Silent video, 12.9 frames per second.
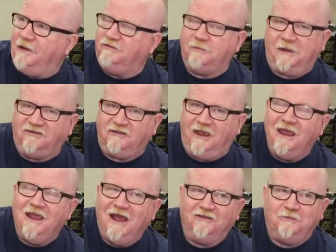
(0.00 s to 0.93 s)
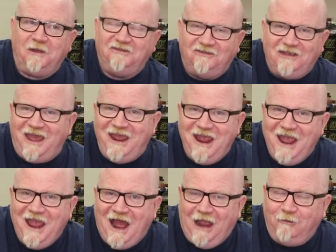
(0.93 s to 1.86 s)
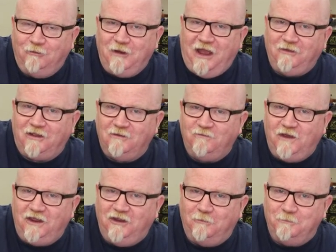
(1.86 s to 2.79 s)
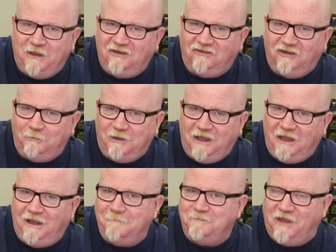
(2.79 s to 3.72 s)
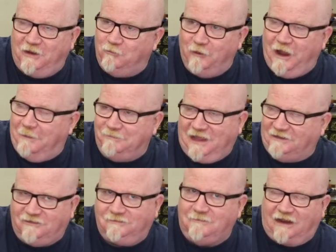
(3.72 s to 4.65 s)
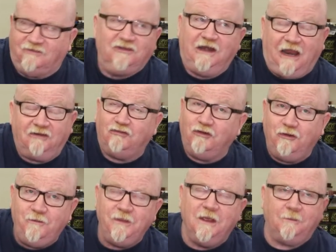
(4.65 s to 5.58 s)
I was about to say, I was about to say, I would rather configure BGP than RIP. That's actually not true.